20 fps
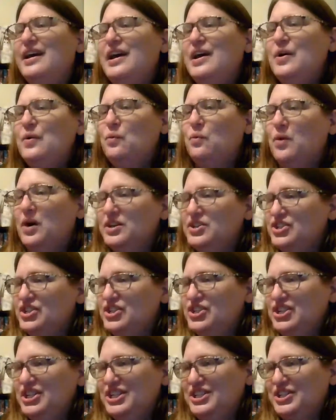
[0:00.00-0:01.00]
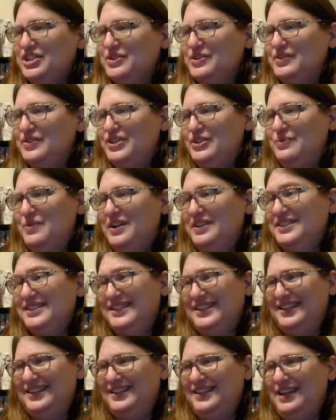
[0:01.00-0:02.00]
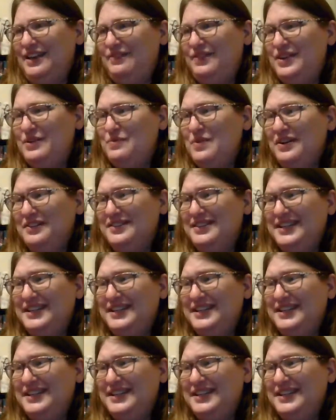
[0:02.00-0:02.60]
What should she do if he wants